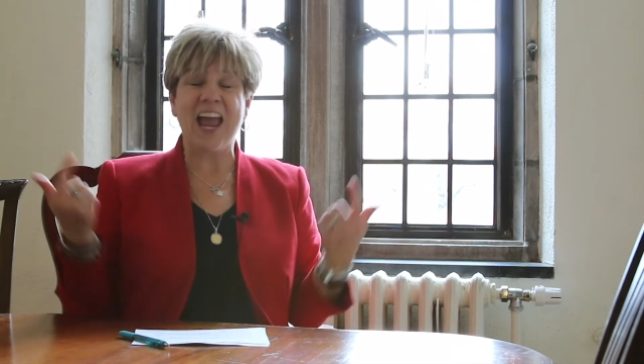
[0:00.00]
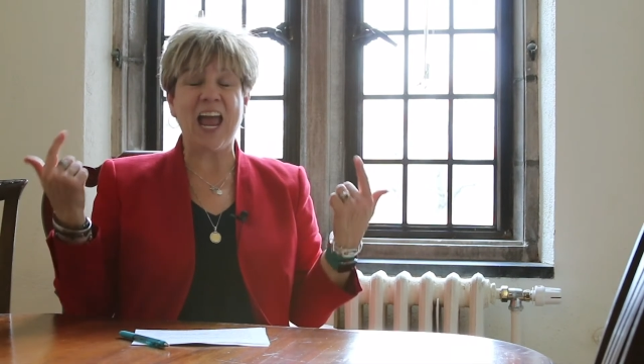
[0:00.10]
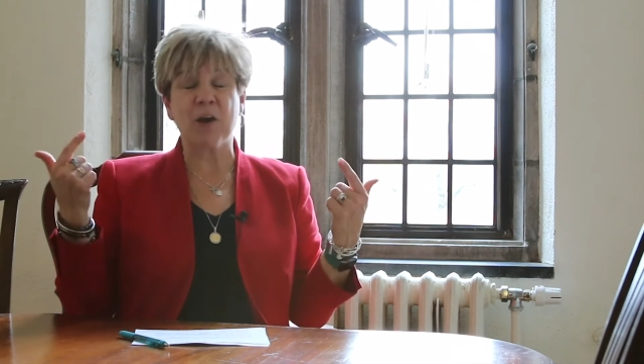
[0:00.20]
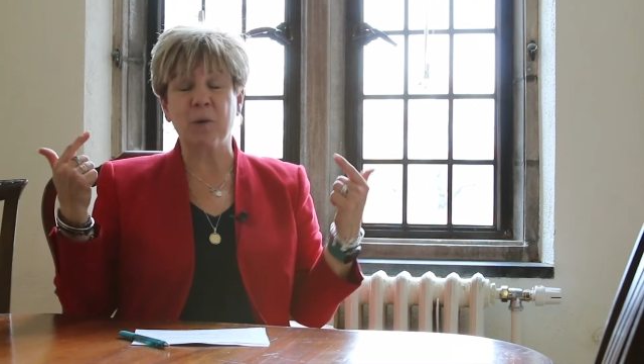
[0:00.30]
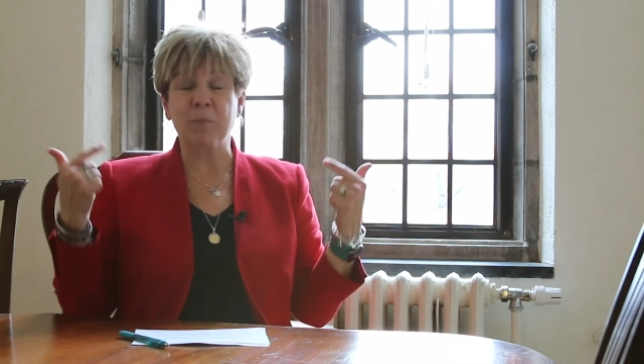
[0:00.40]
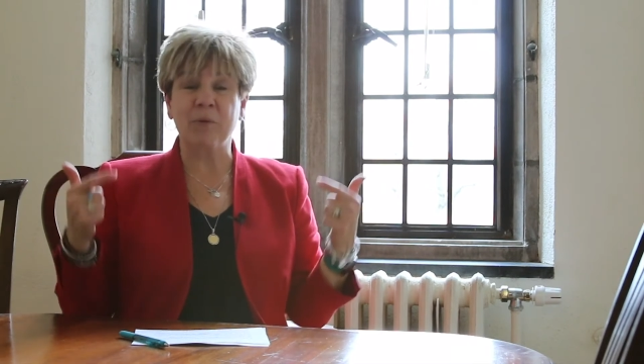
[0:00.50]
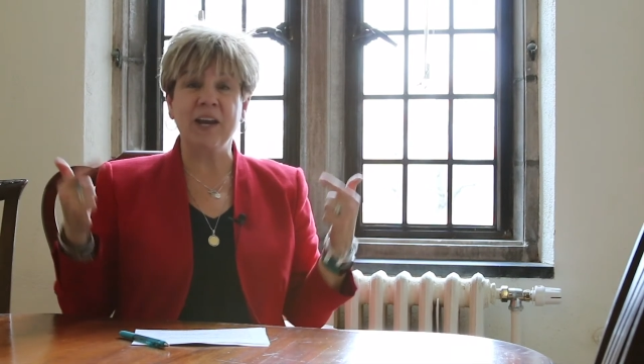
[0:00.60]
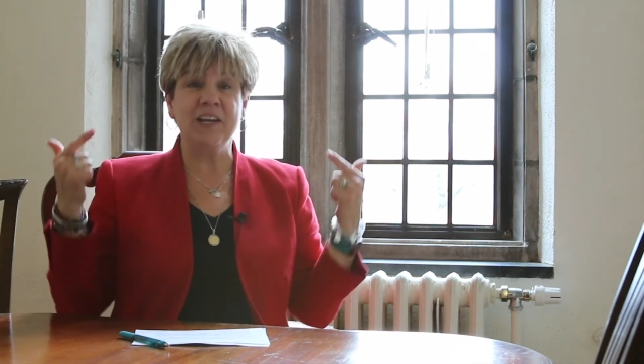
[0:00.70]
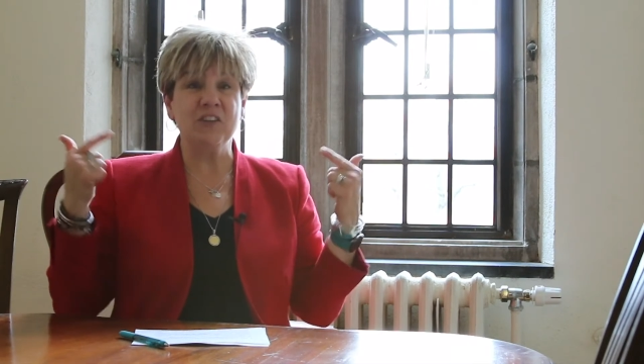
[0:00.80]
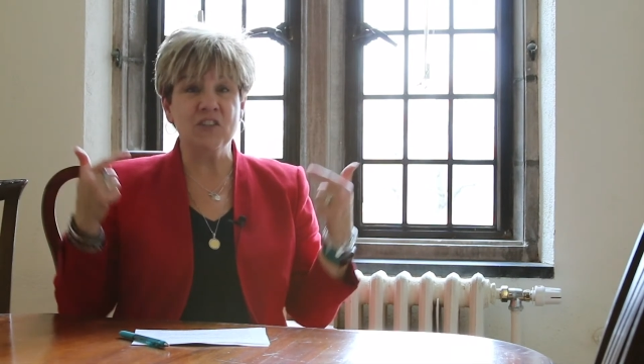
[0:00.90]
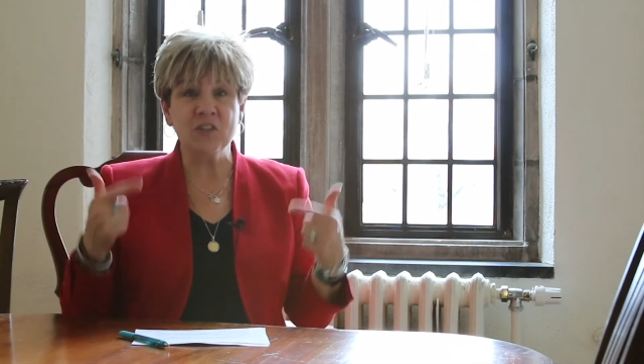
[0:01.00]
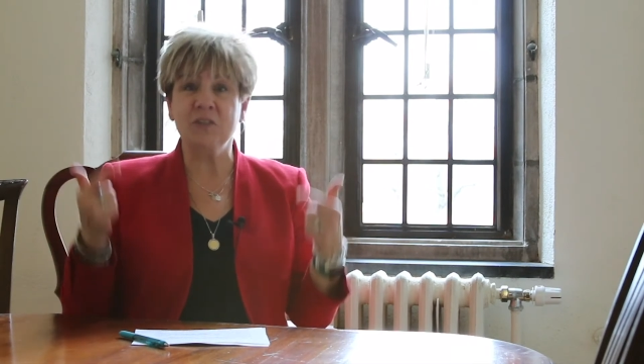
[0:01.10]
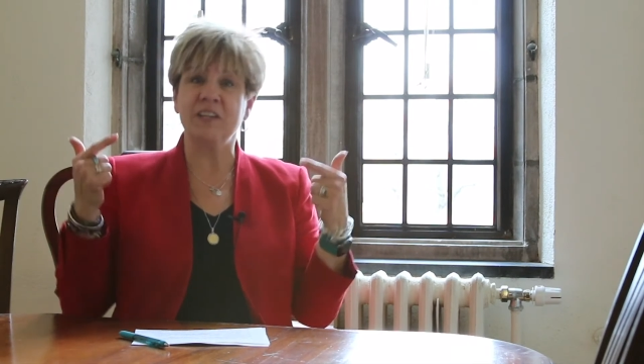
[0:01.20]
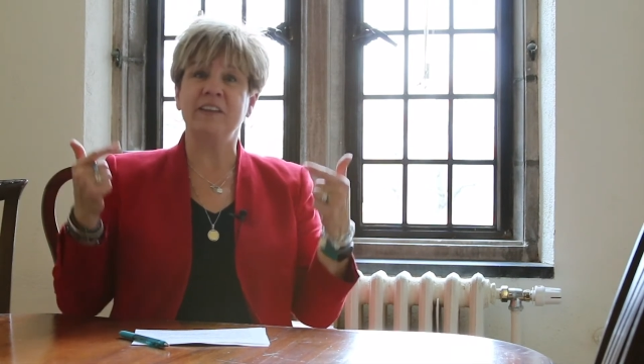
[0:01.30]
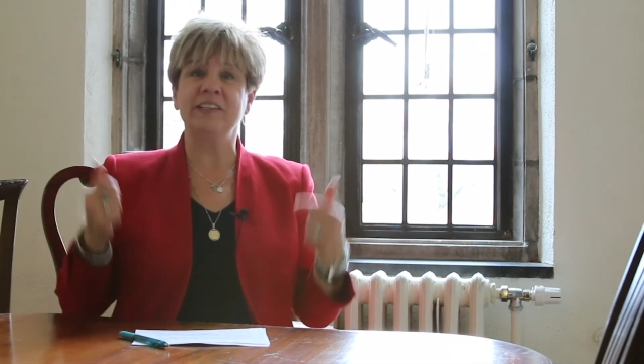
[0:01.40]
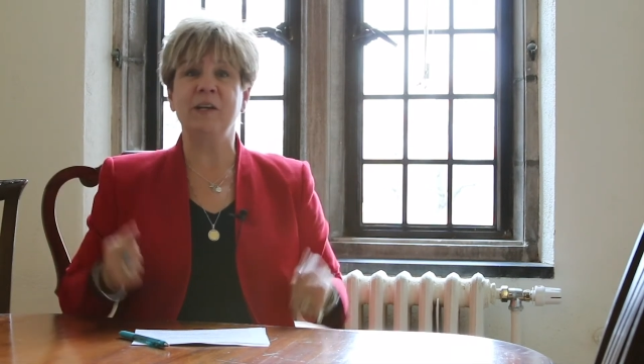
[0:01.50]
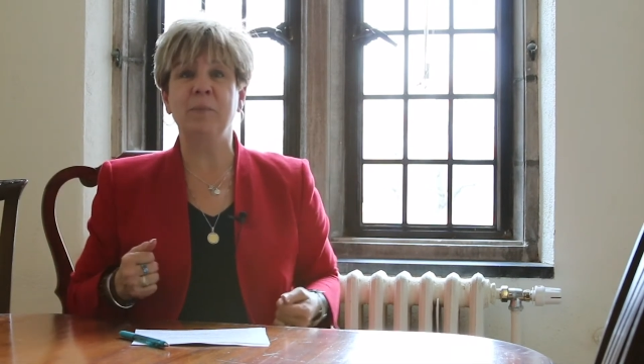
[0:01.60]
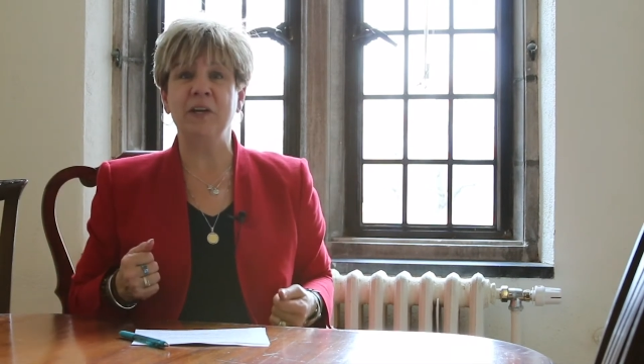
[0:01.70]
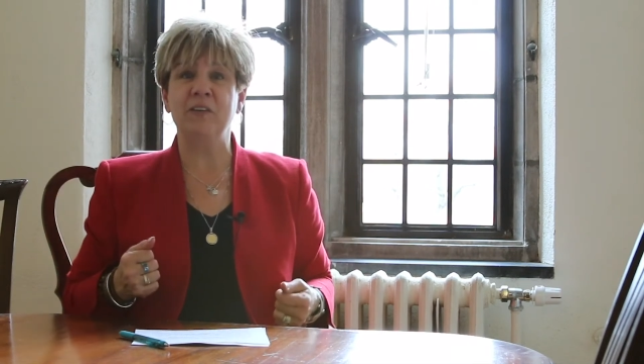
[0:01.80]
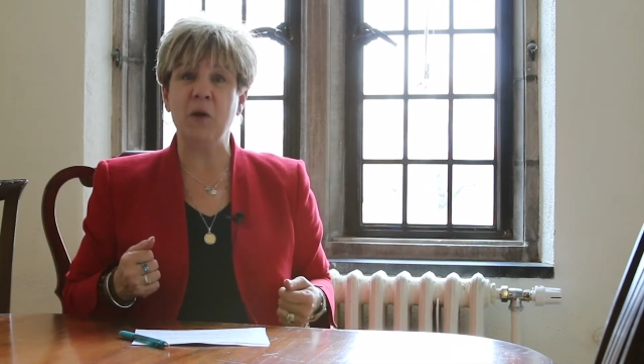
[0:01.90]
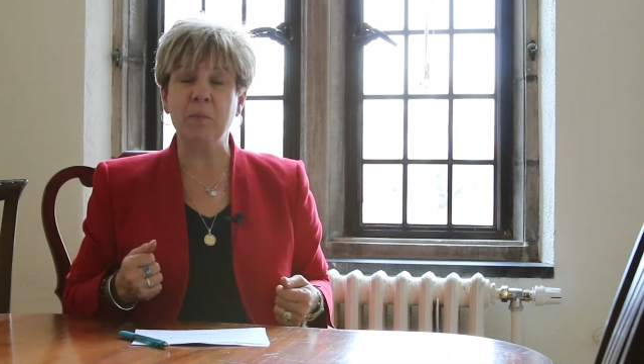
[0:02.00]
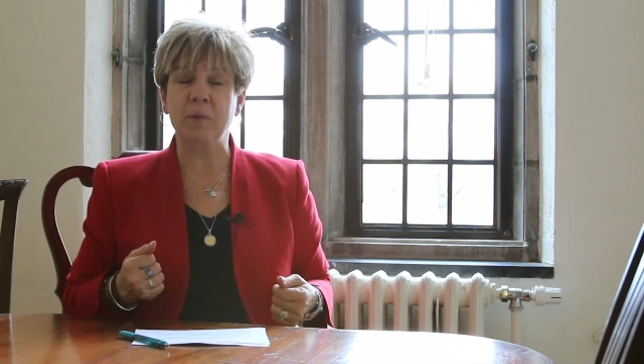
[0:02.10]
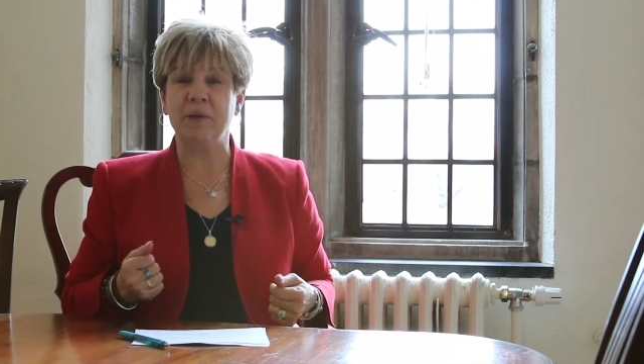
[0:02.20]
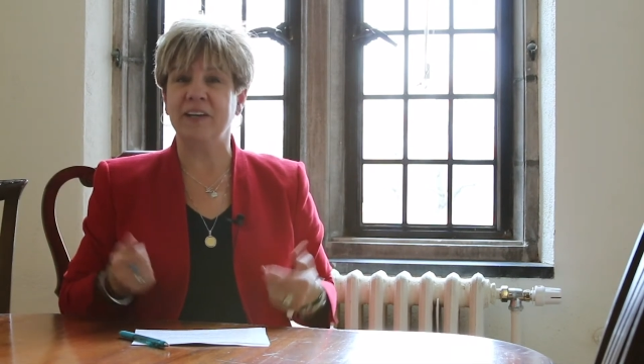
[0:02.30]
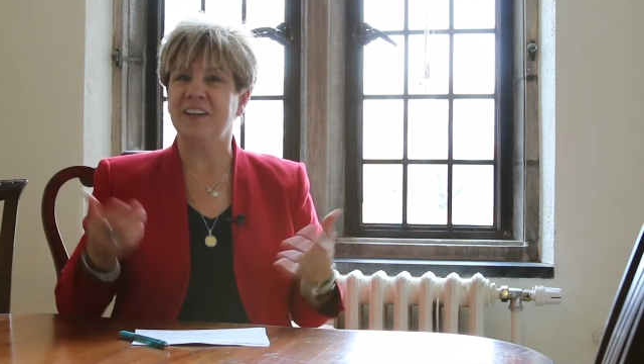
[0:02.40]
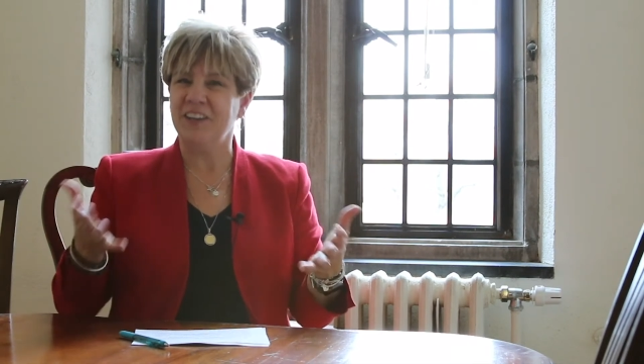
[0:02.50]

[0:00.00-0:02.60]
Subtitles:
our brain shoots out a little bit of dopamine.